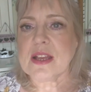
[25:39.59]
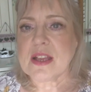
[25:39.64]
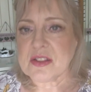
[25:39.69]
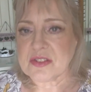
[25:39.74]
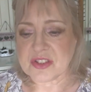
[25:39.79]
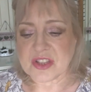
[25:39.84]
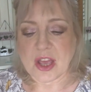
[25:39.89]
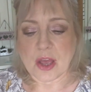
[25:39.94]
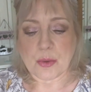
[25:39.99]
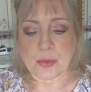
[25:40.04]

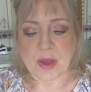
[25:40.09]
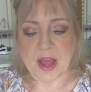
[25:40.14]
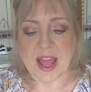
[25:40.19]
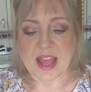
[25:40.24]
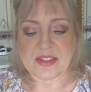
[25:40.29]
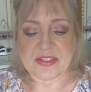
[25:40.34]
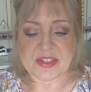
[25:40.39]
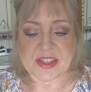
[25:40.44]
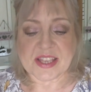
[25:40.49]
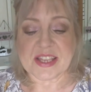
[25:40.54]
So
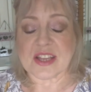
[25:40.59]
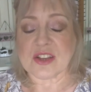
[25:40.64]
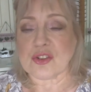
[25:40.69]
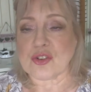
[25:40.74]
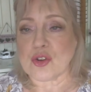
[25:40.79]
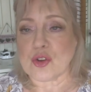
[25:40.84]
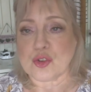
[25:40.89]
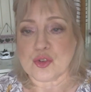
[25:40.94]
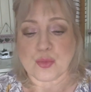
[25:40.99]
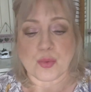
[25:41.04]
I think it
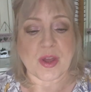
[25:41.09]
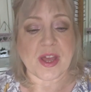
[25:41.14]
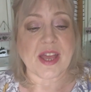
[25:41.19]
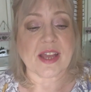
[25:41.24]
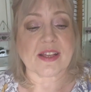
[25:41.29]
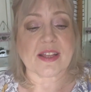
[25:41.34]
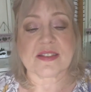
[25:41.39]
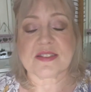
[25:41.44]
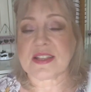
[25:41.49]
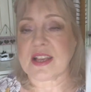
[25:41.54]
could
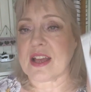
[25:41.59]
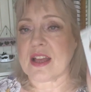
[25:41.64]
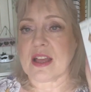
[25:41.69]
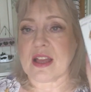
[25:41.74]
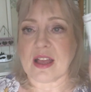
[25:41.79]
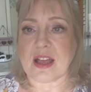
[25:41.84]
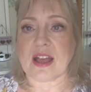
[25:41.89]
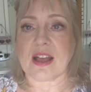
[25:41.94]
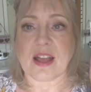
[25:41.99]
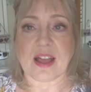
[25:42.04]
work as
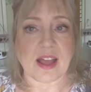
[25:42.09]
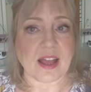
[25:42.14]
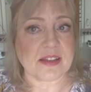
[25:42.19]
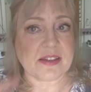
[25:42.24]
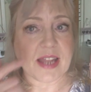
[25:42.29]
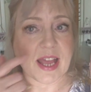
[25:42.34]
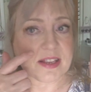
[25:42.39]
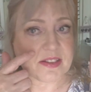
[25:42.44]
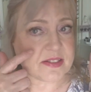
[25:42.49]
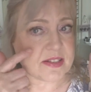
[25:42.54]
a
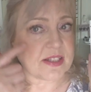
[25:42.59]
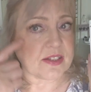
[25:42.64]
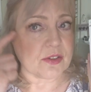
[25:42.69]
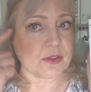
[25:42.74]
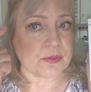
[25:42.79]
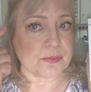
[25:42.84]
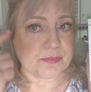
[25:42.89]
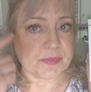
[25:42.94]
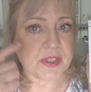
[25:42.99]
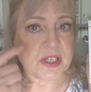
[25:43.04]
nice
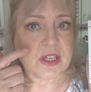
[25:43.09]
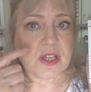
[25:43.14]
little